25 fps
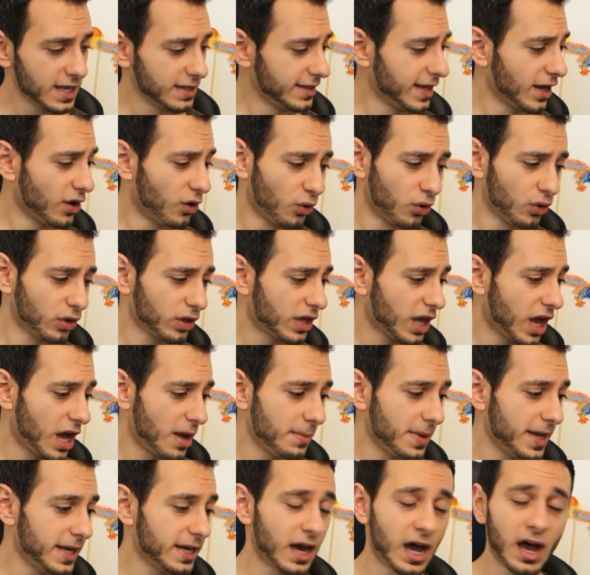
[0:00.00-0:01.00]
They all
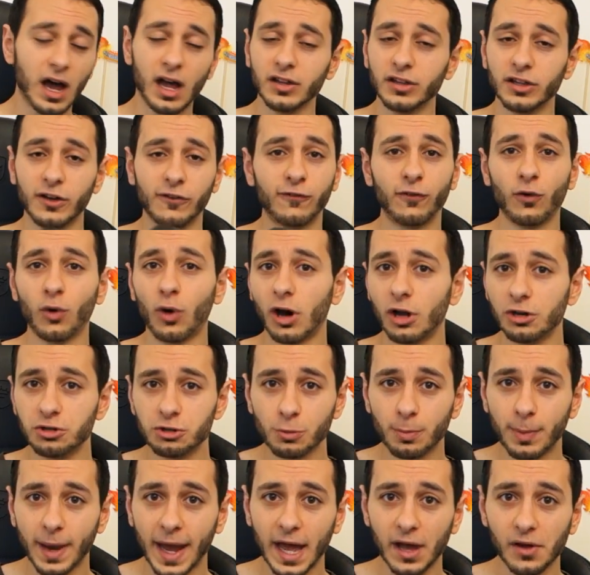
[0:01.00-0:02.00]
come in at under
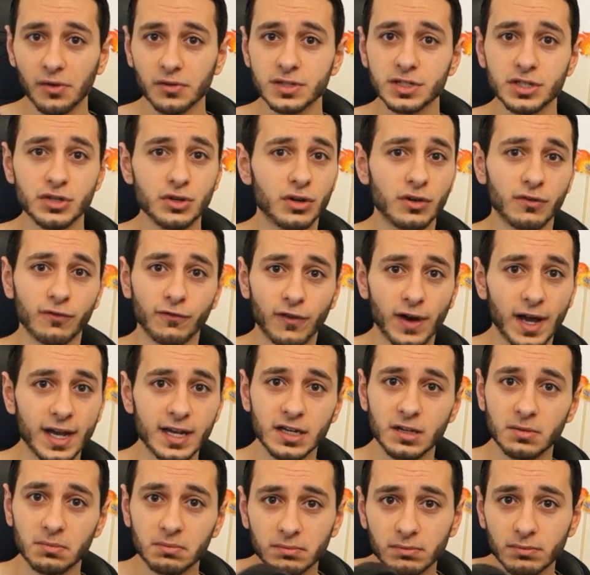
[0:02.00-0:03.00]
400 pounds. You can
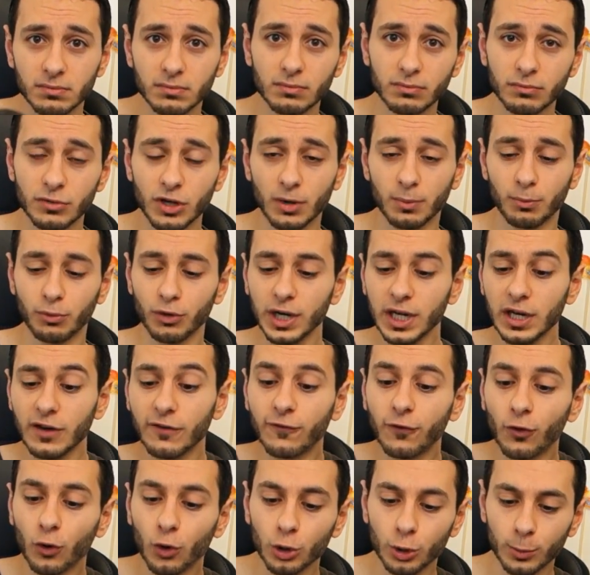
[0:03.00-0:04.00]
find them, you know, pretty
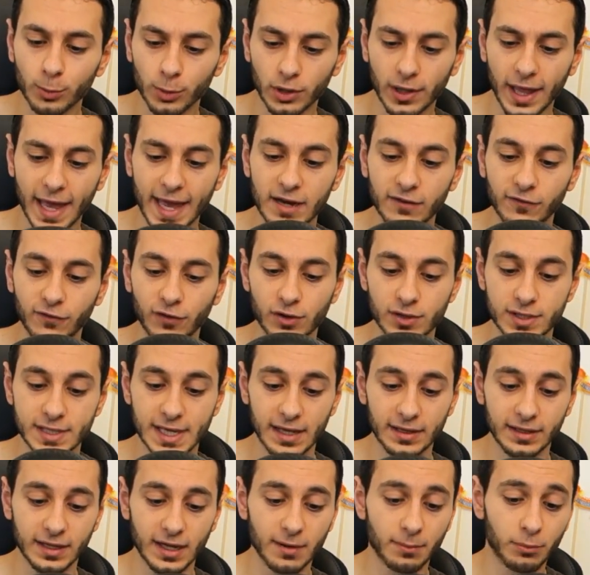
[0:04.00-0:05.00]
affordable headphones
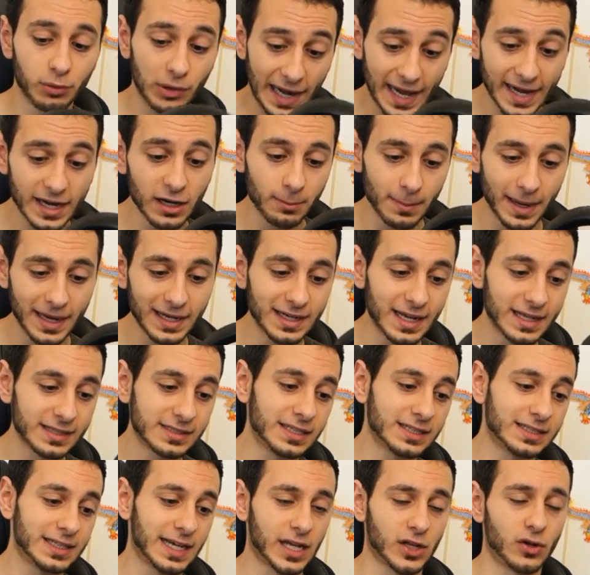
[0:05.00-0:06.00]
out there. Planar
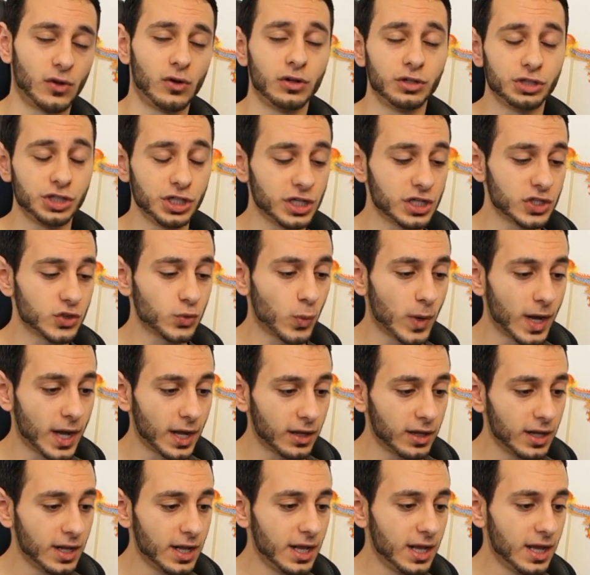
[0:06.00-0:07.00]
magnetic technology as
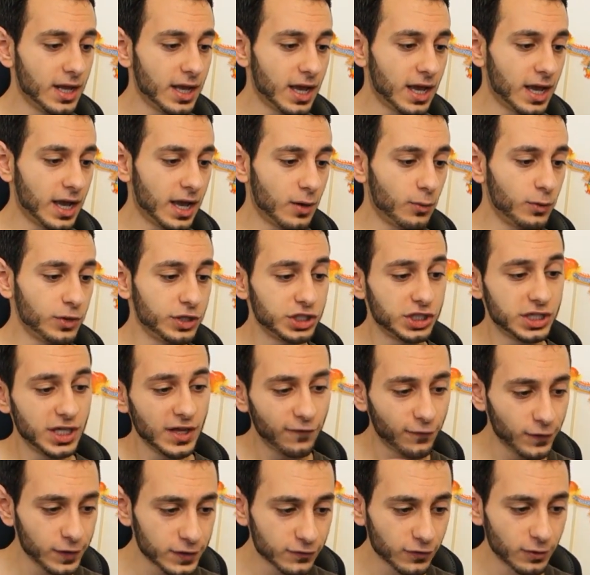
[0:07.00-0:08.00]
well, uh, which
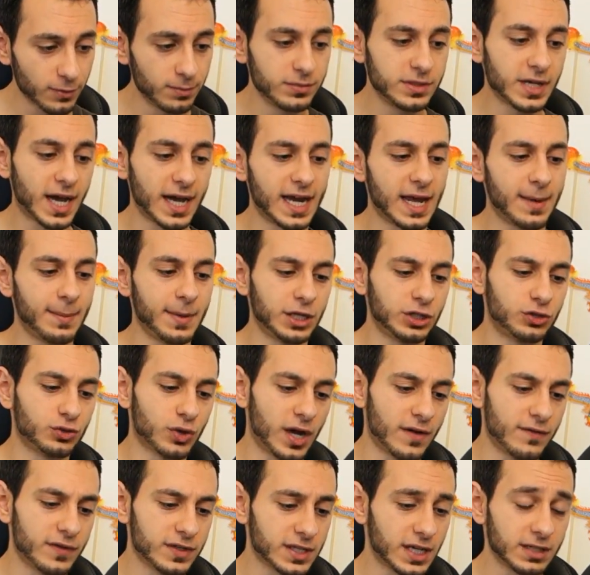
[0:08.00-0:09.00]
differs from dynamic
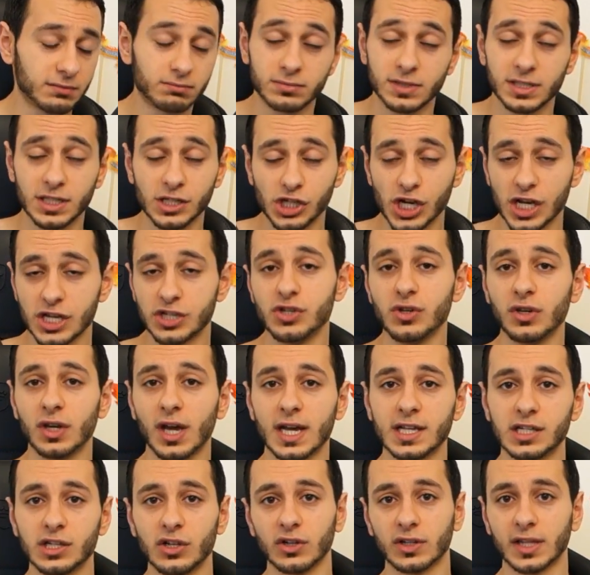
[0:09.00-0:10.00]
drivers. I suggest you
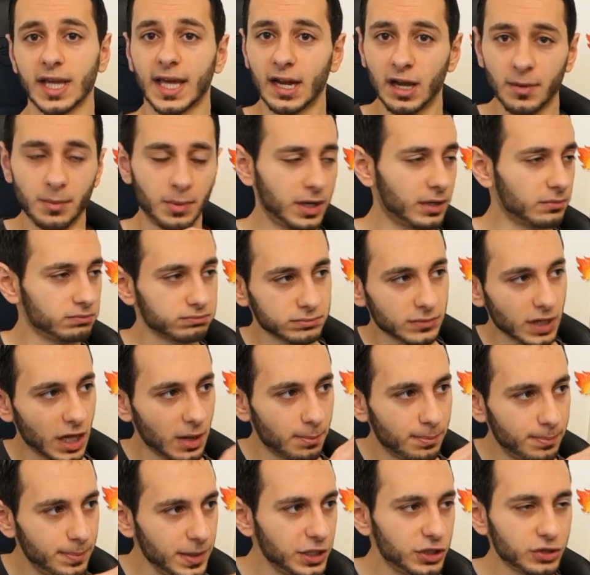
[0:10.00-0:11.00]
guys look that up, and I'll,
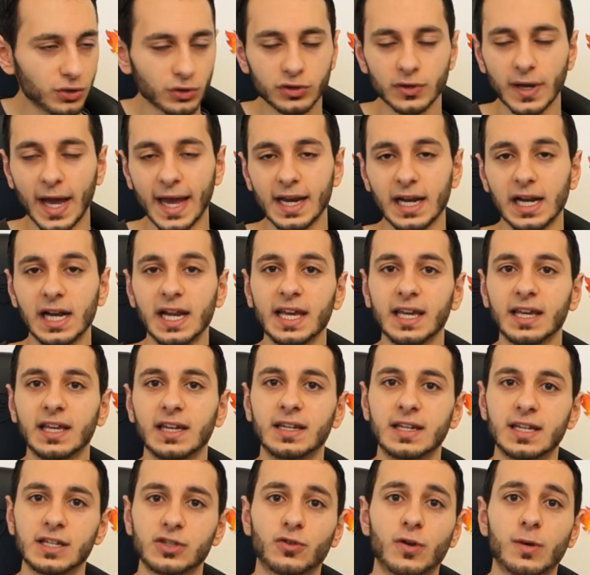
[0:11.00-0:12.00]
I'll be sure to add a link
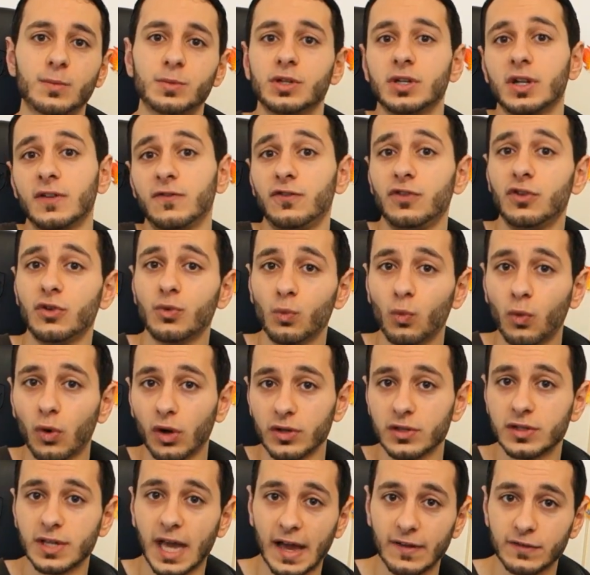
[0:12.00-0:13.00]
in the description if you
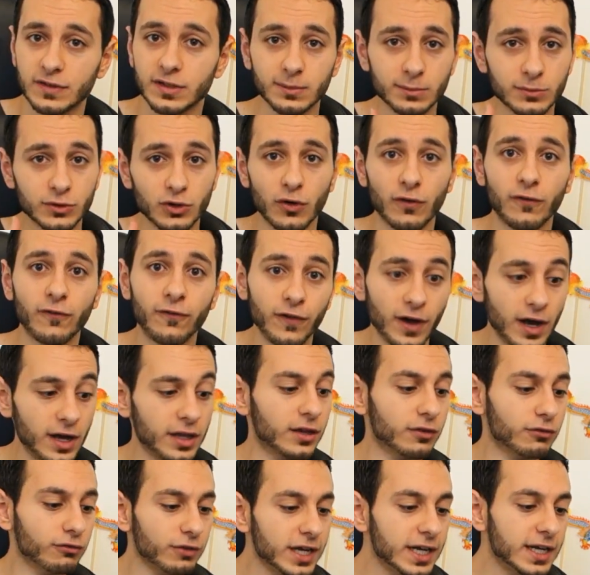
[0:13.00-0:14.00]
want to have some sort of
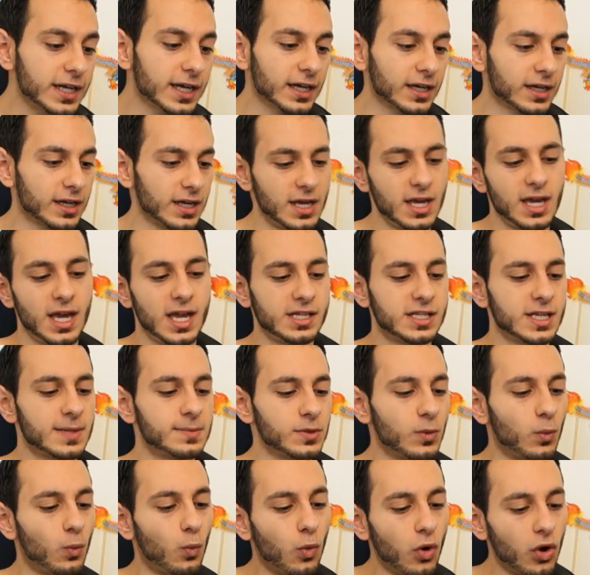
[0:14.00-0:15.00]
further reading in
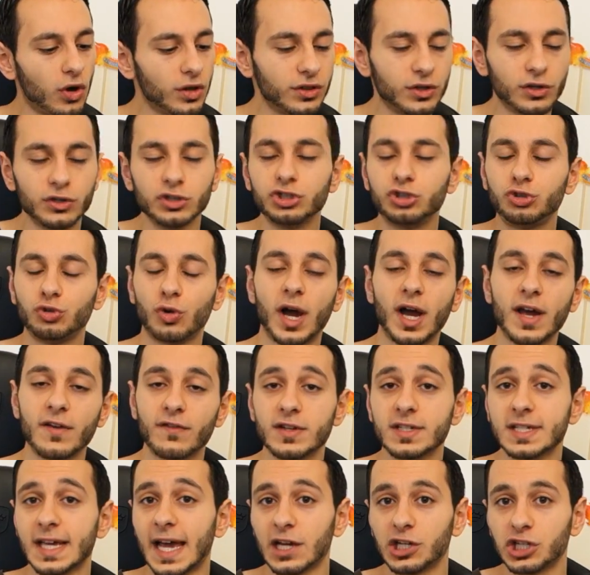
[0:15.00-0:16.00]
terms of what those
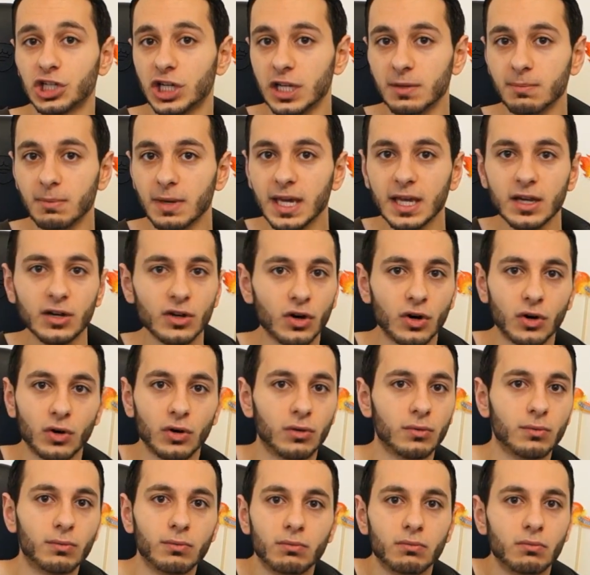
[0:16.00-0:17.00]
drivers actually mean
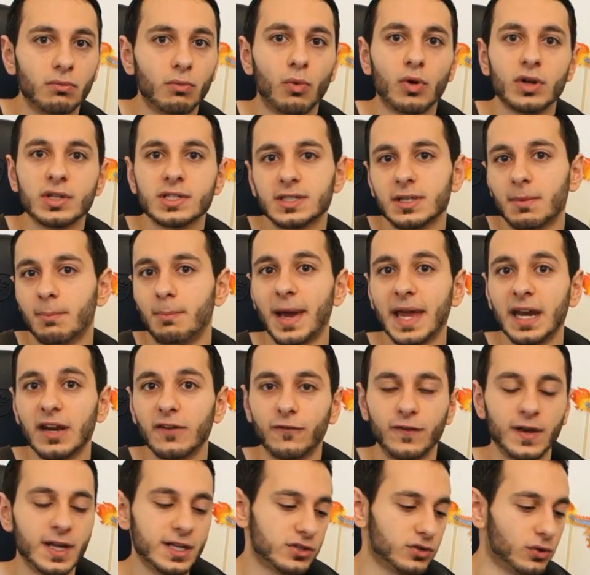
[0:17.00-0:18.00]
or what's the
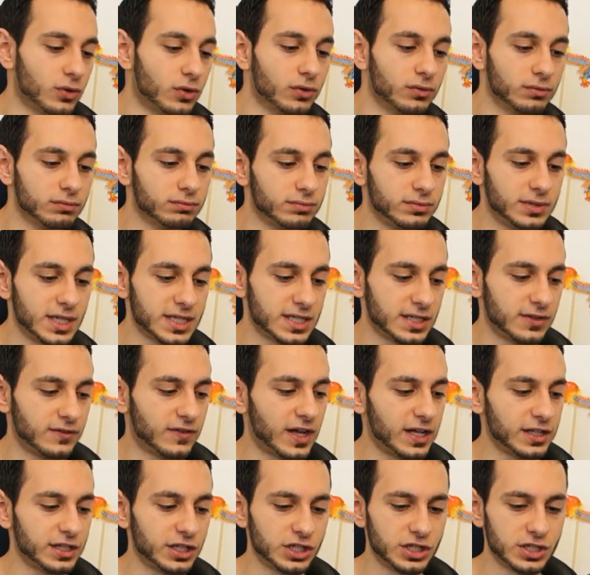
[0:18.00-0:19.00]
benefits or
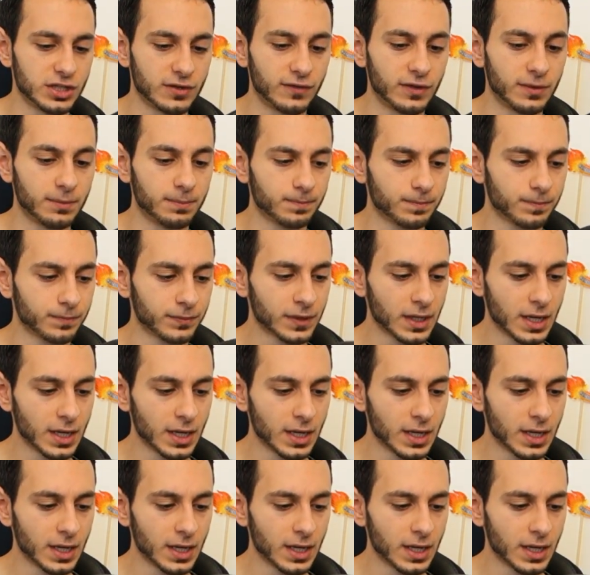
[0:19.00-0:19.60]
disadvantages of them.